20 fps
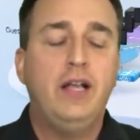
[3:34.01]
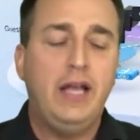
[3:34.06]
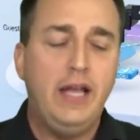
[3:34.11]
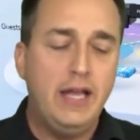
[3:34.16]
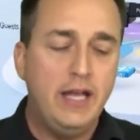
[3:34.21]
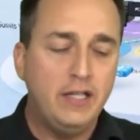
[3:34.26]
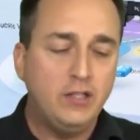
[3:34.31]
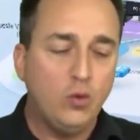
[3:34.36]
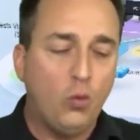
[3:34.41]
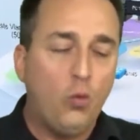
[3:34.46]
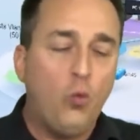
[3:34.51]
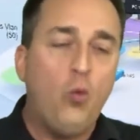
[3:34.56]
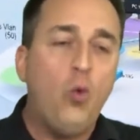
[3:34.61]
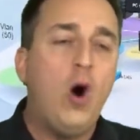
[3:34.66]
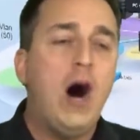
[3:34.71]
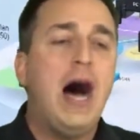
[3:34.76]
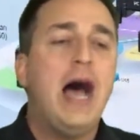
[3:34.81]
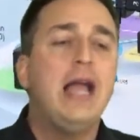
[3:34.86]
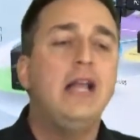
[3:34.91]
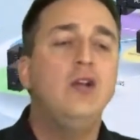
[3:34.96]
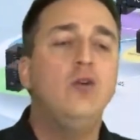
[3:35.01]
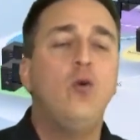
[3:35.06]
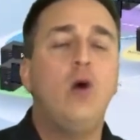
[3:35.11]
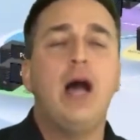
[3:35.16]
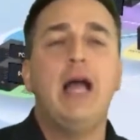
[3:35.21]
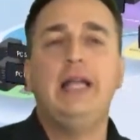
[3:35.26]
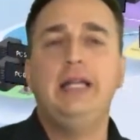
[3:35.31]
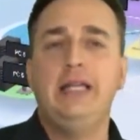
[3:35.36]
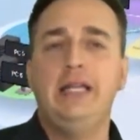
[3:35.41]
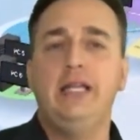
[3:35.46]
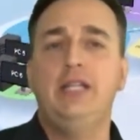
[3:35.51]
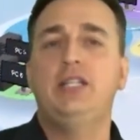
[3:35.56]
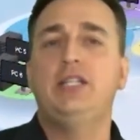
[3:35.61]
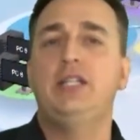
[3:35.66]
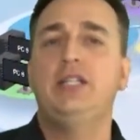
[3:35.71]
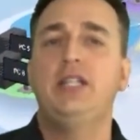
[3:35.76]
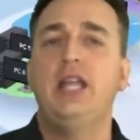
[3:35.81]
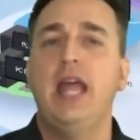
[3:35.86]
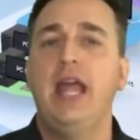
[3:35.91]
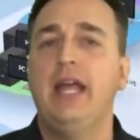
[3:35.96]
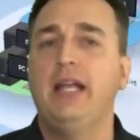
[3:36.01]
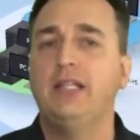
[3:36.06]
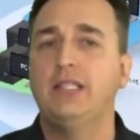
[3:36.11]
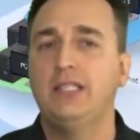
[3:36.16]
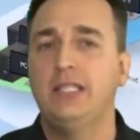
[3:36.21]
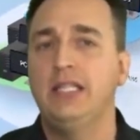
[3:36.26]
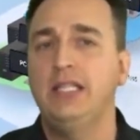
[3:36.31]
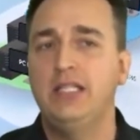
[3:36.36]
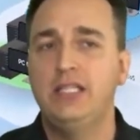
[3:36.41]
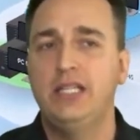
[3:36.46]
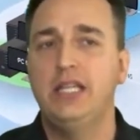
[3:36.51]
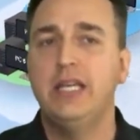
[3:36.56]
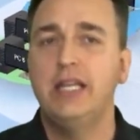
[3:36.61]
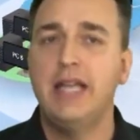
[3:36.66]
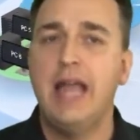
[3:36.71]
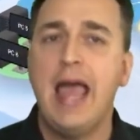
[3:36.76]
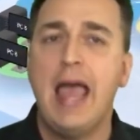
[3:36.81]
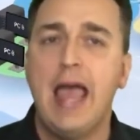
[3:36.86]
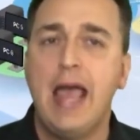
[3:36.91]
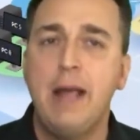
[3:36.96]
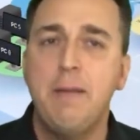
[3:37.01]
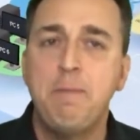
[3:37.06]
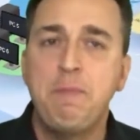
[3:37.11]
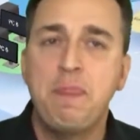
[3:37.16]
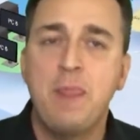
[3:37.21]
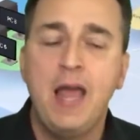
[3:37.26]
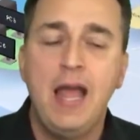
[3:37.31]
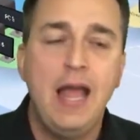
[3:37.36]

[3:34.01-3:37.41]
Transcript: is why do I need to take CCNA